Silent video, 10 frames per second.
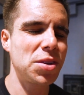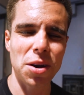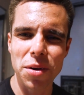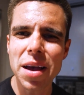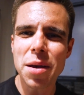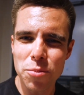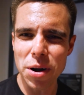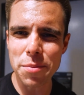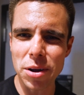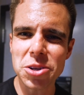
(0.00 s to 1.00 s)
So
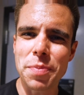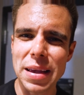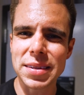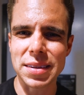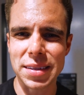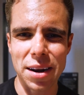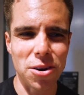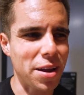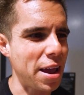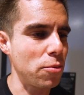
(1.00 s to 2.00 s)
pretty much basic
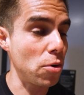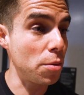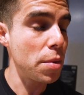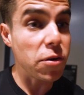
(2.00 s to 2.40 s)
standard king room.